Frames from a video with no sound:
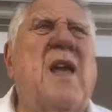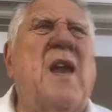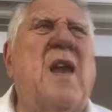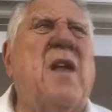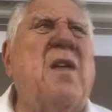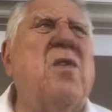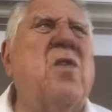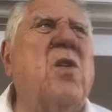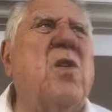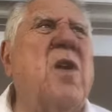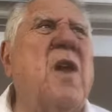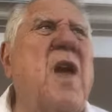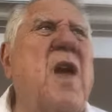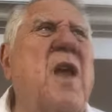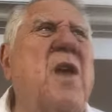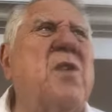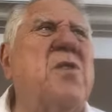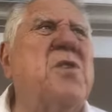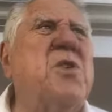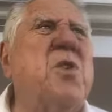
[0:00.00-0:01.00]
they took it
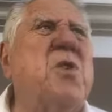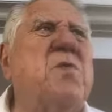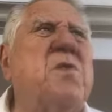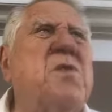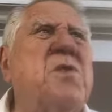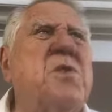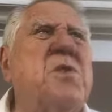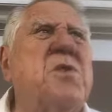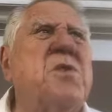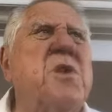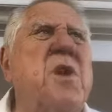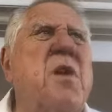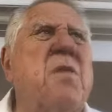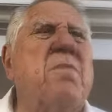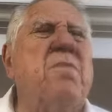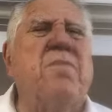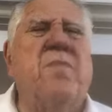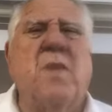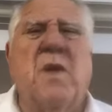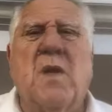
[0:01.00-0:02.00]
out of service or
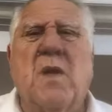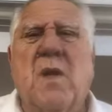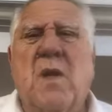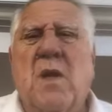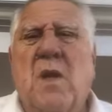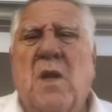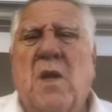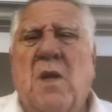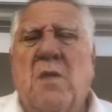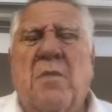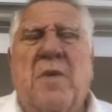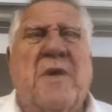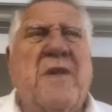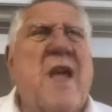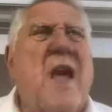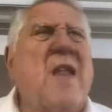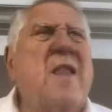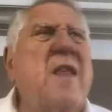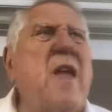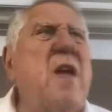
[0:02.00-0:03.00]
something? But
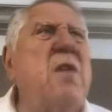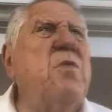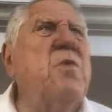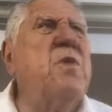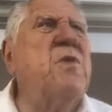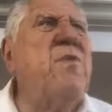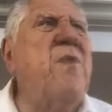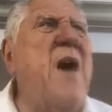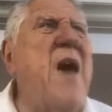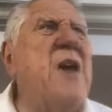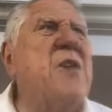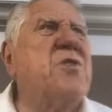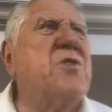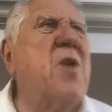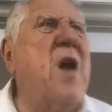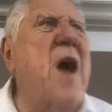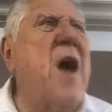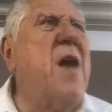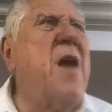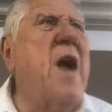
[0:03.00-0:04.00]
that thing was
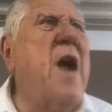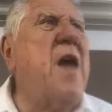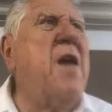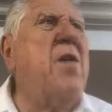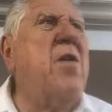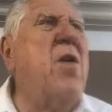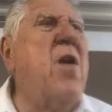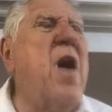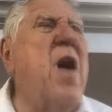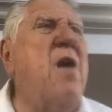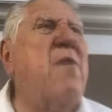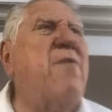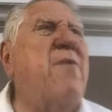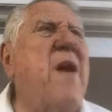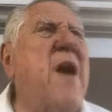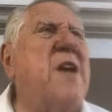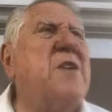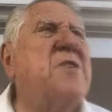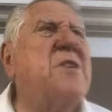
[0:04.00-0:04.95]
faster. I don't know how fast